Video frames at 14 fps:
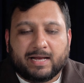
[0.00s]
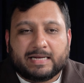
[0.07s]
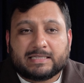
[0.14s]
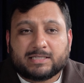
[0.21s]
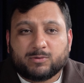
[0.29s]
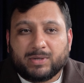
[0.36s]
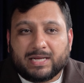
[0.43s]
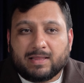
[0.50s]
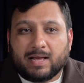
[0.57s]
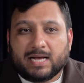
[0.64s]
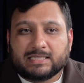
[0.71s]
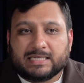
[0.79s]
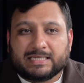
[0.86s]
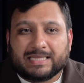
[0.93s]
It's
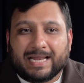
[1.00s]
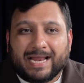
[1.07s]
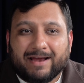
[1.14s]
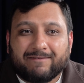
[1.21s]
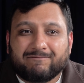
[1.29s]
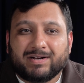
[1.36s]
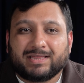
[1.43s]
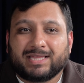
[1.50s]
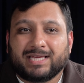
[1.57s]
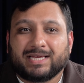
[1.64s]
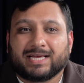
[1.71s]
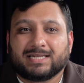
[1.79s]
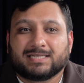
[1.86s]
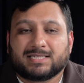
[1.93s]
realizing that everything
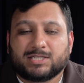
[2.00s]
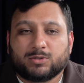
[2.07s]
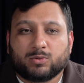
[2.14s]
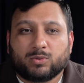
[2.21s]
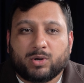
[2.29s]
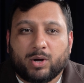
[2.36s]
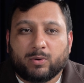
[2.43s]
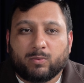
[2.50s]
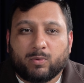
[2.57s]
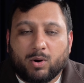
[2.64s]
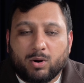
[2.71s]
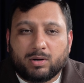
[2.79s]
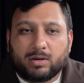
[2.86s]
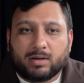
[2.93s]
can still go
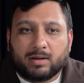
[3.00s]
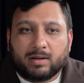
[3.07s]
wrong,